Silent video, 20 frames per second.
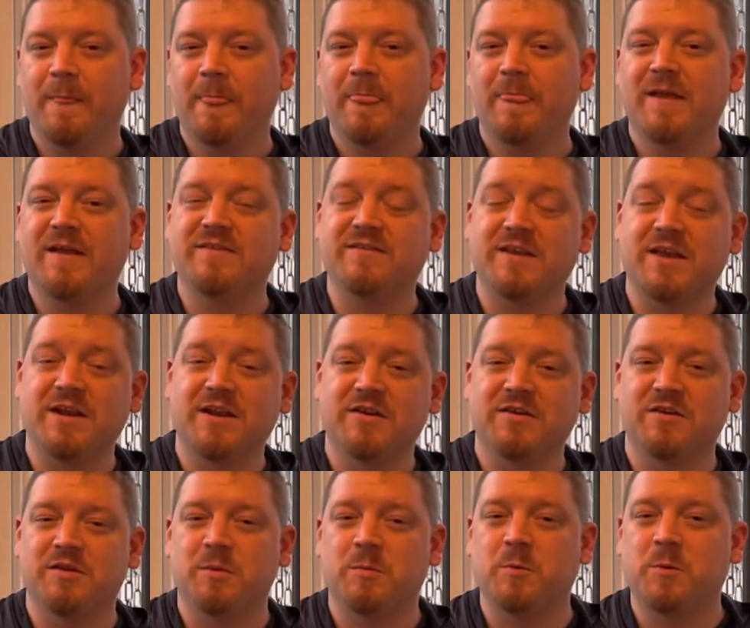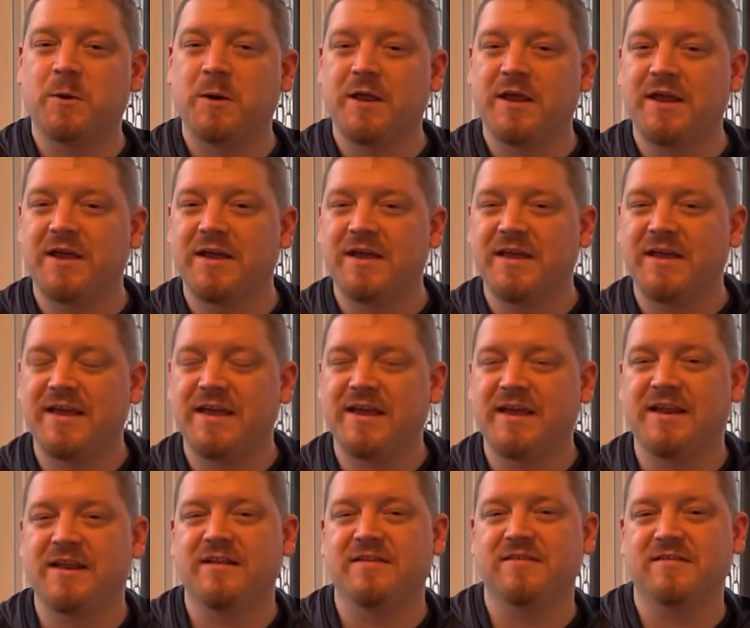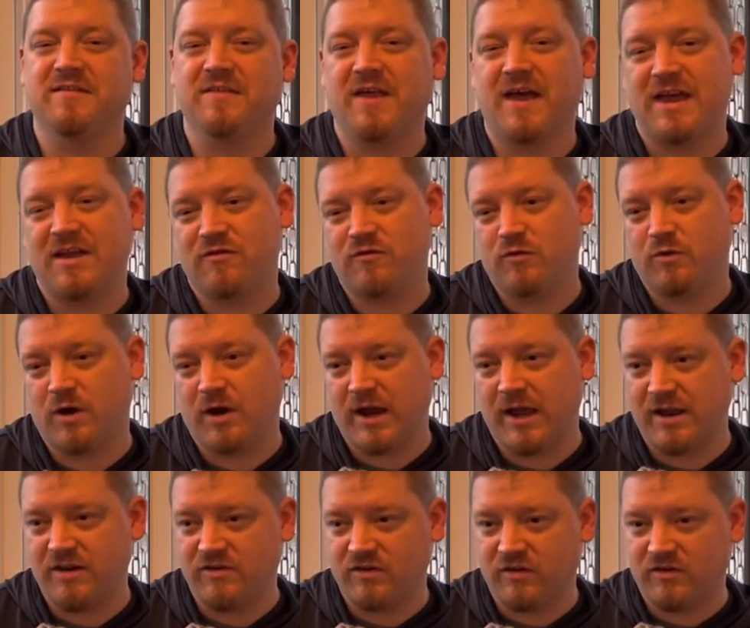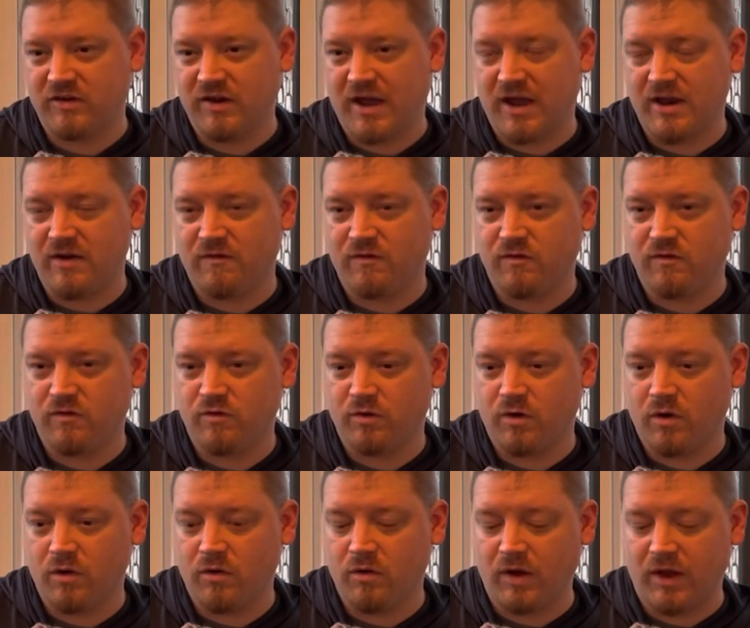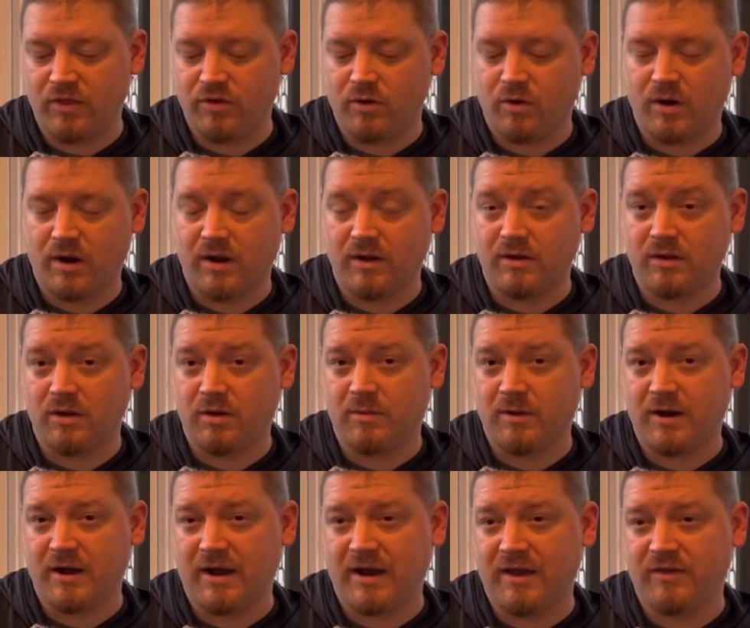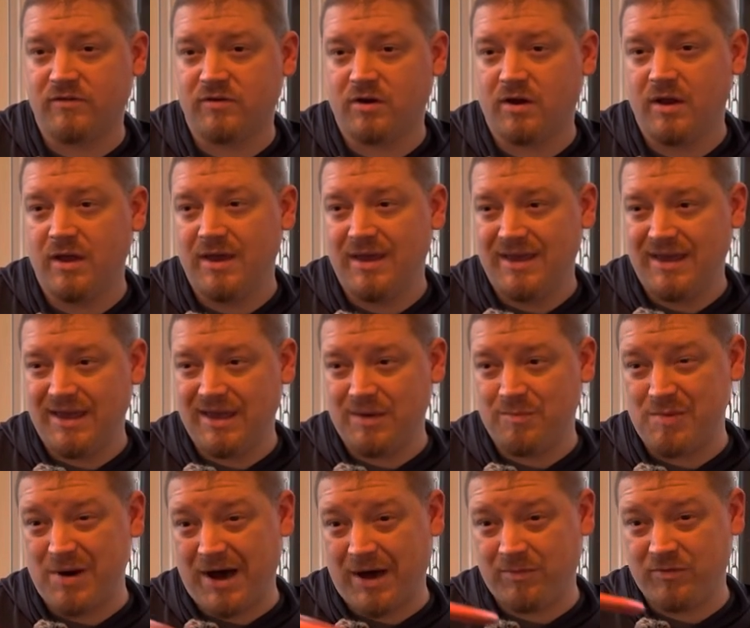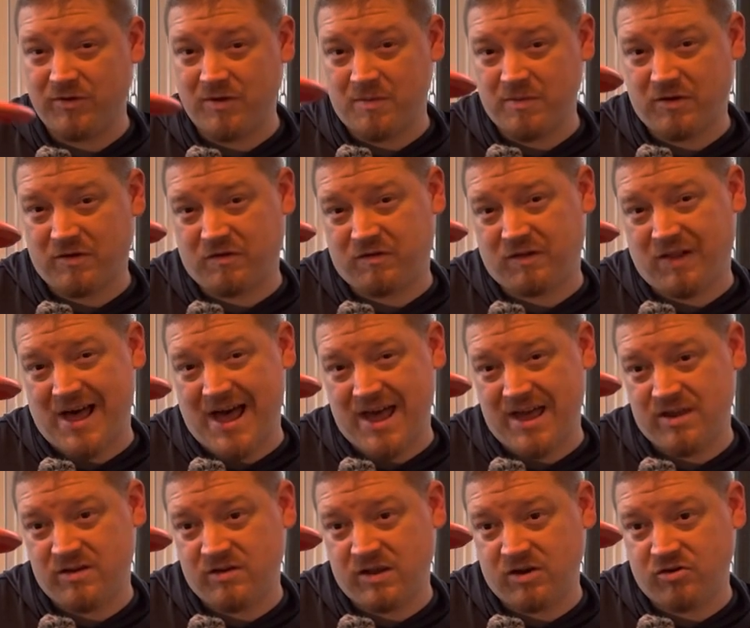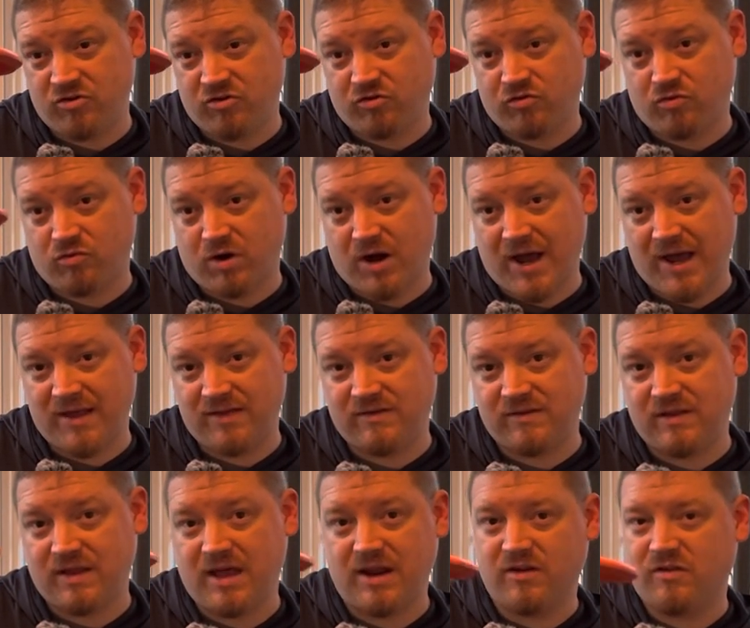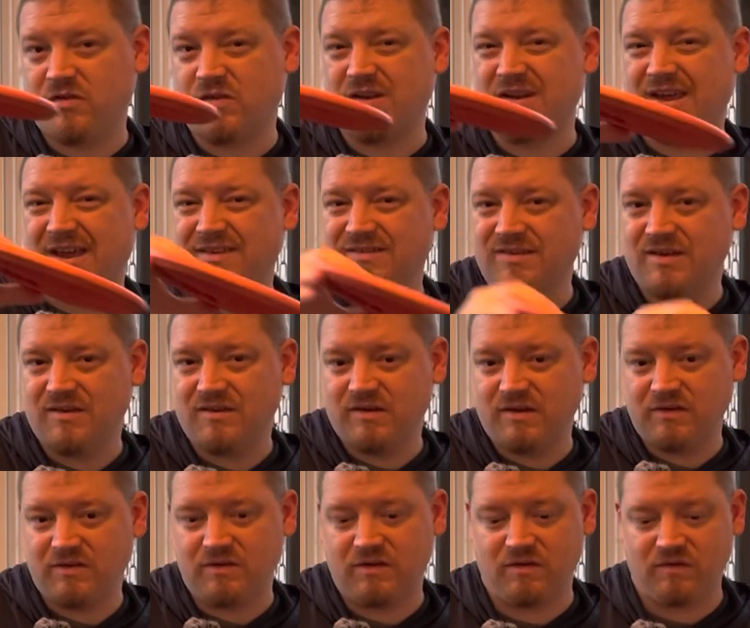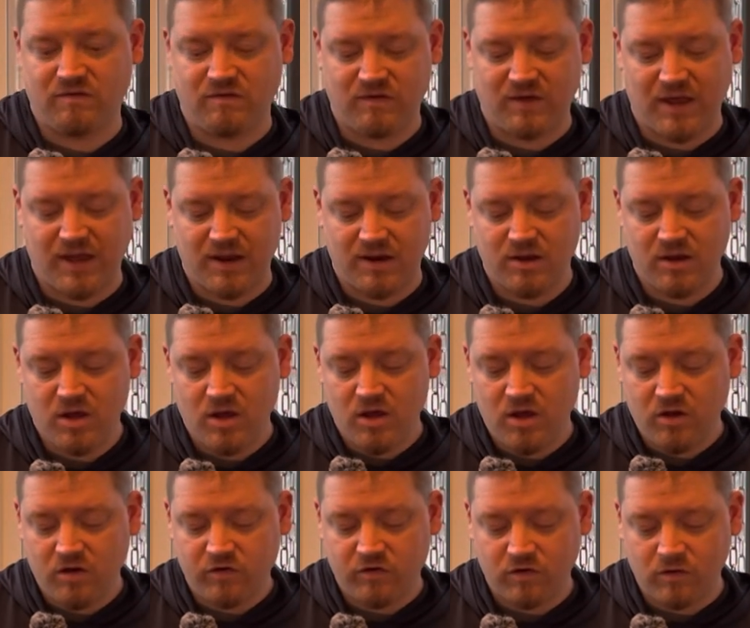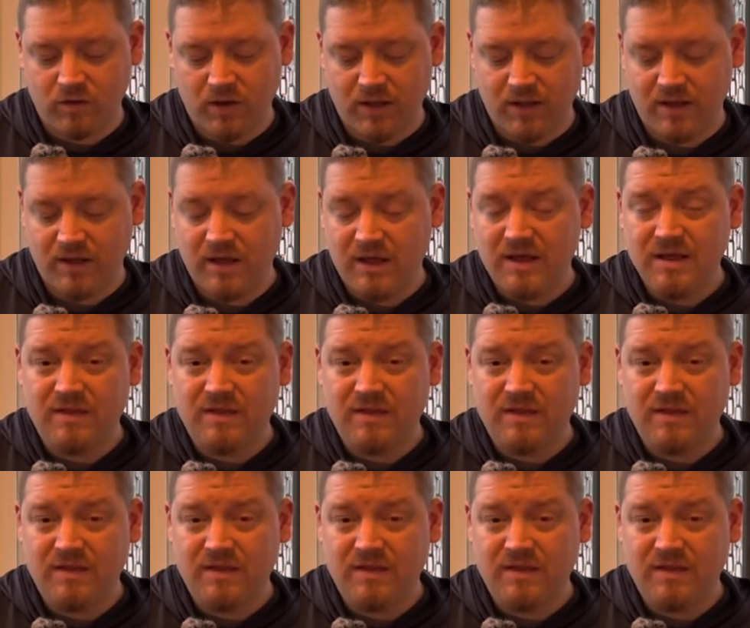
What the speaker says: It's getting to the point in its life where it just kind of I throw it on a little bit of hyzer, it pops up to flat and then just rides and has a nice consistent fade to it.